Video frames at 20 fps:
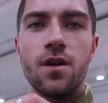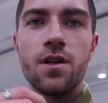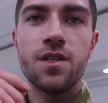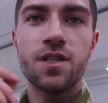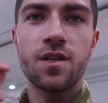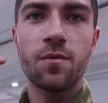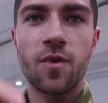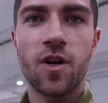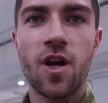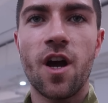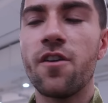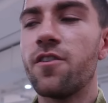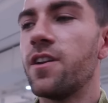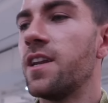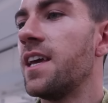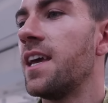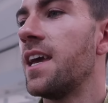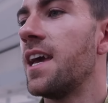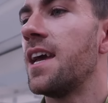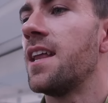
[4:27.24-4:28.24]
So I'm
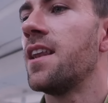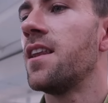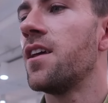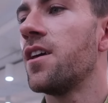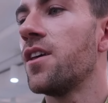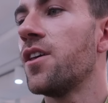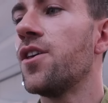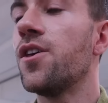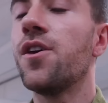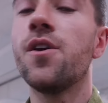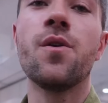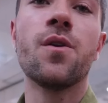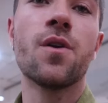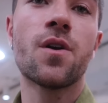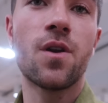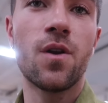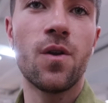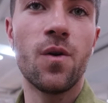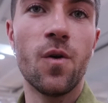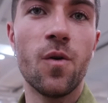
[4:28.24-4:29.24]
currently in
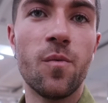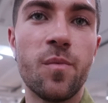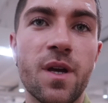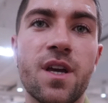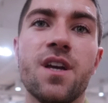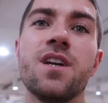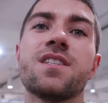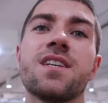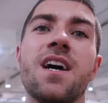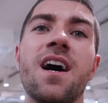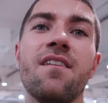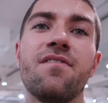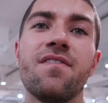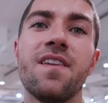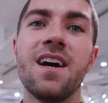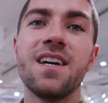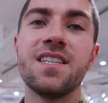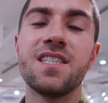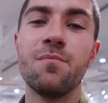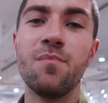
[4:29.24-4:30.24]
Uniqlo because I
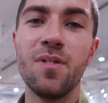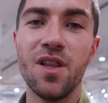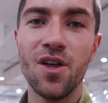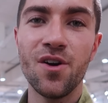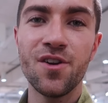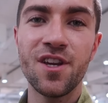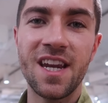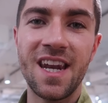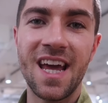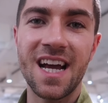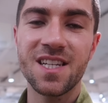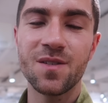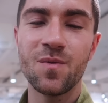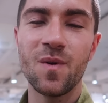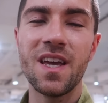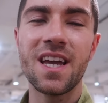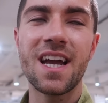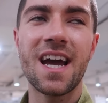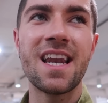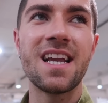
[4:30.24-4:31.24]
fly to Bologna next
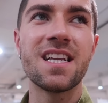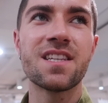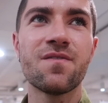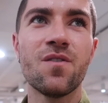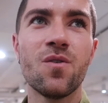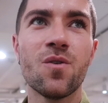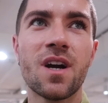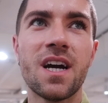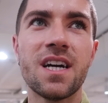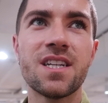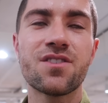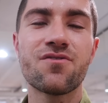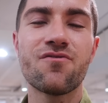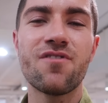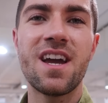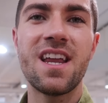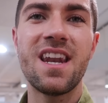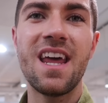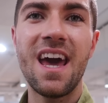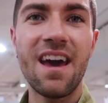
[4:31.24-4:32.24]
week and it's forecast to
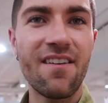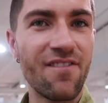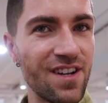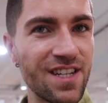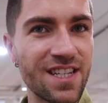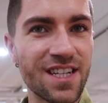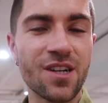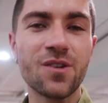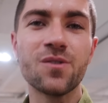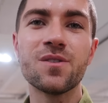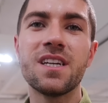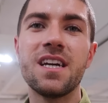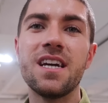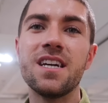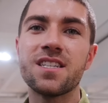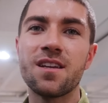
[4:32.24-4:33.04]
rain every single day,